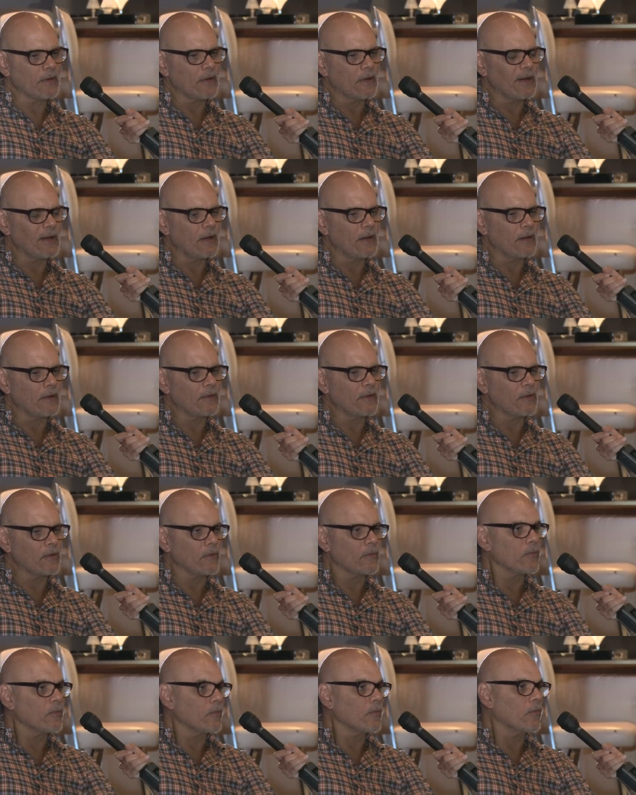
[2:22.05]
uh, you
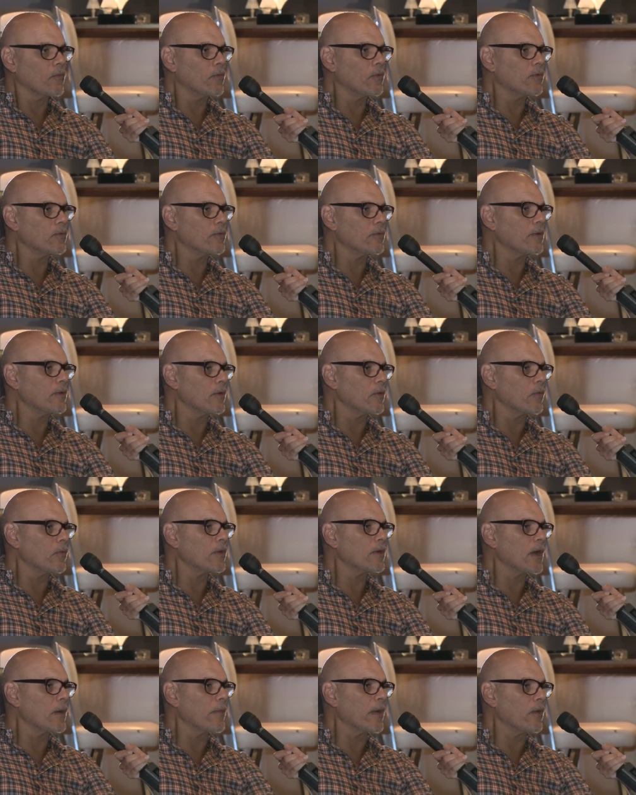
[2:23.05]
know, we'll, you know,
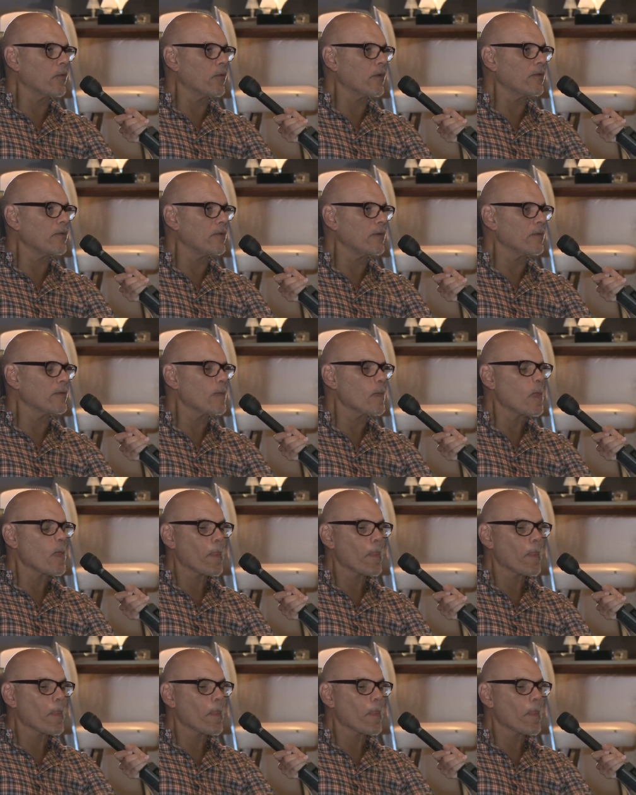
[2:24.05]
we'll come in with you.